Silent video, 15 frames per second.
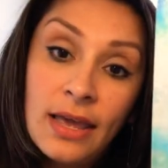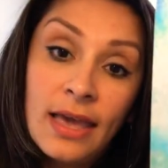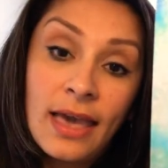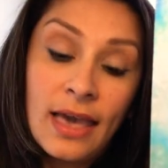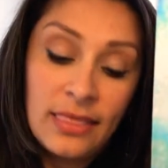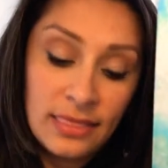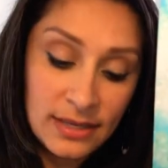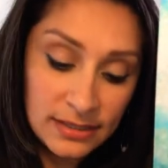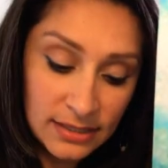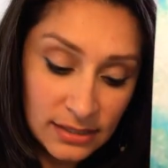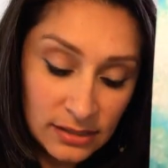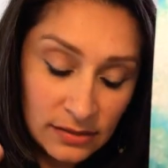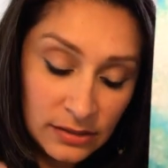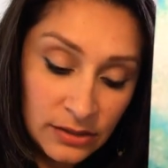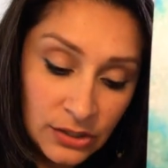And this
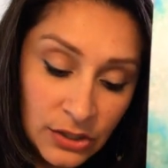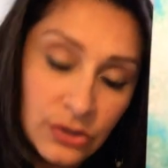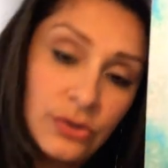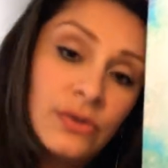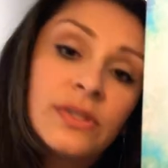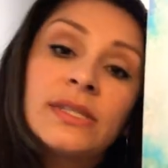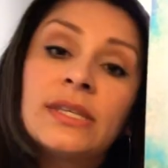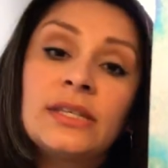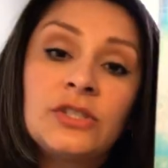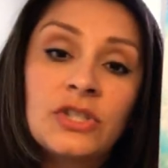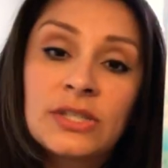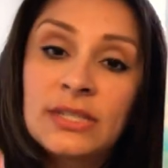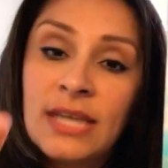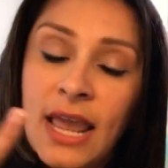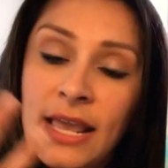is you
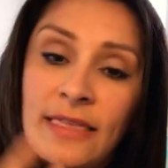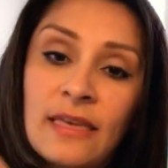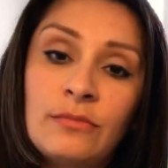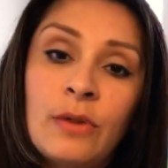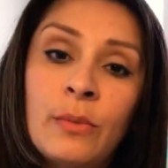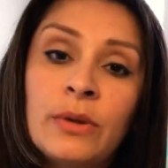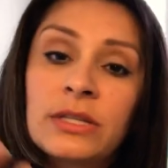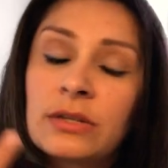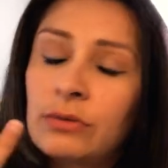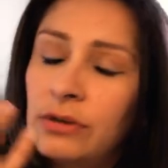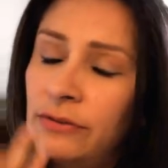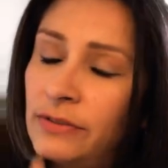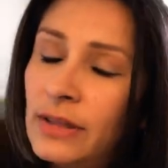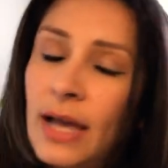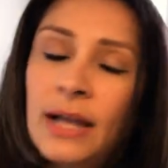just taking that moment to
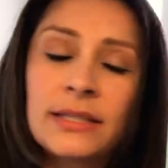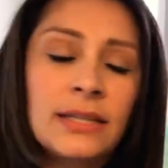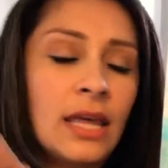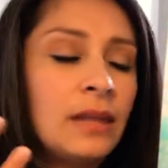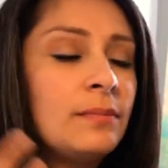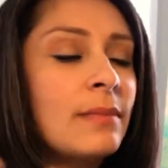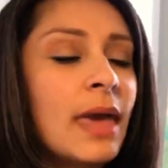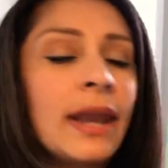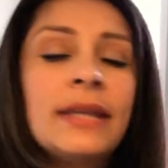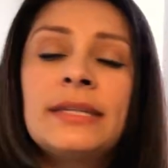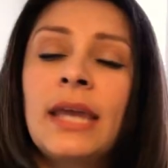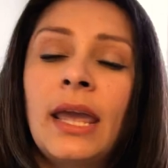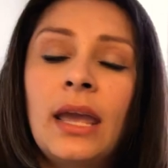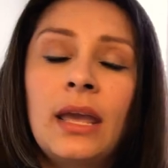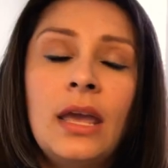reflect and
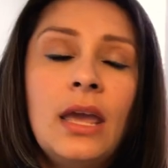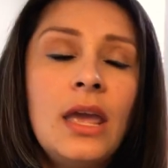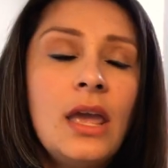meditate.